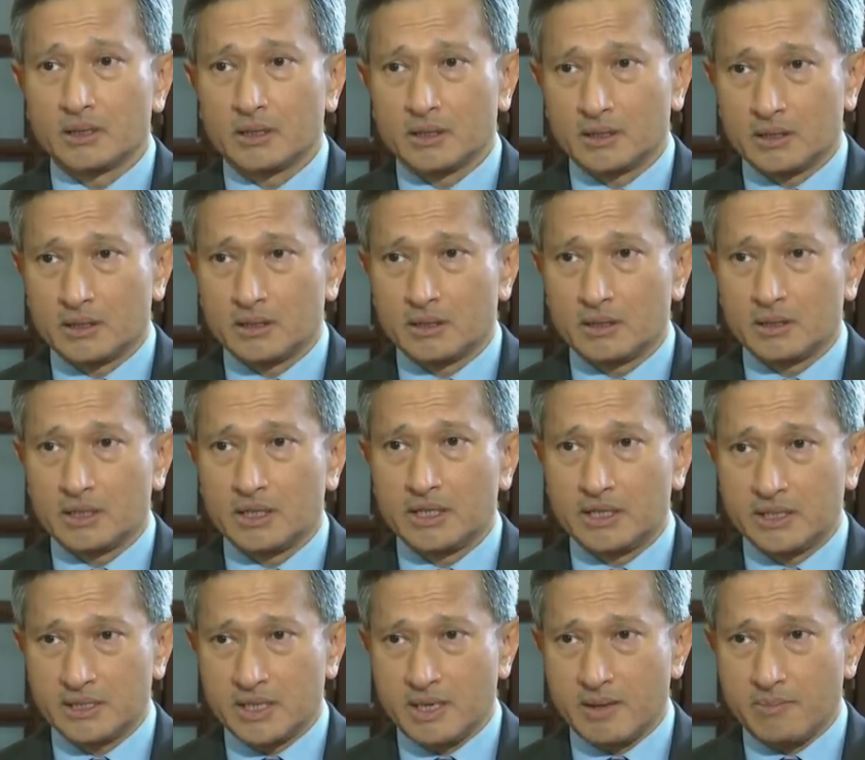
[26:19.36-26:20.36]
Uh,
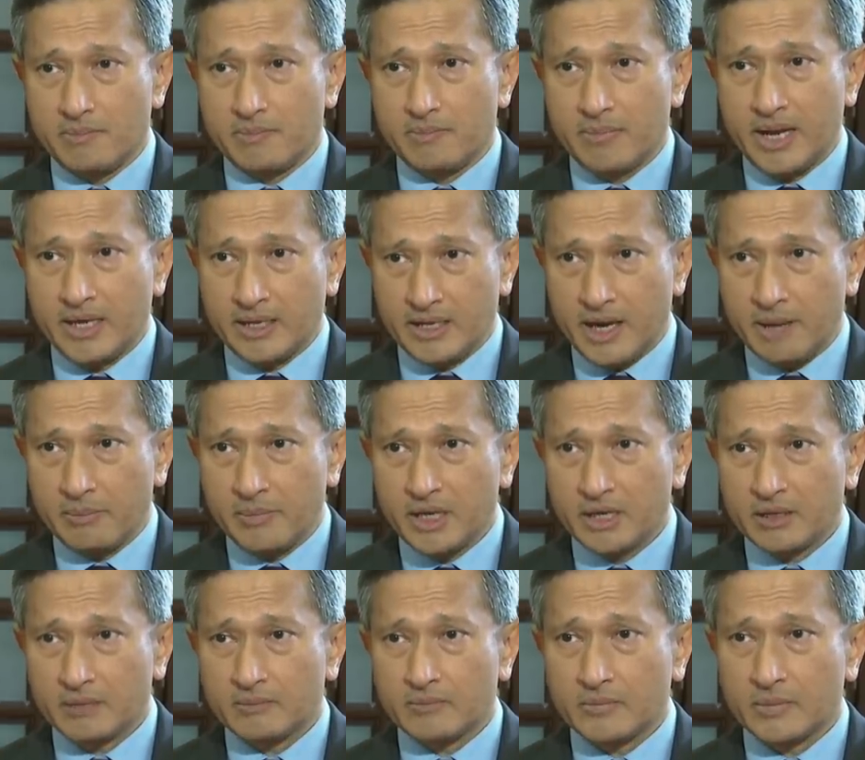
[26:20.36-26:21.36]
it is a
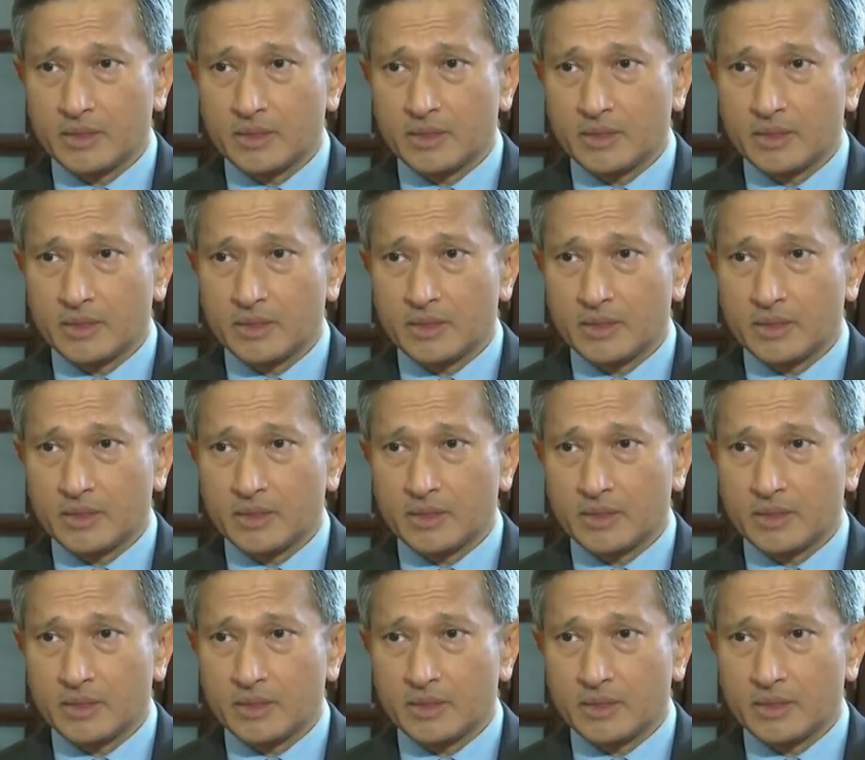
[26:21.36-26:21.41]
pandemic.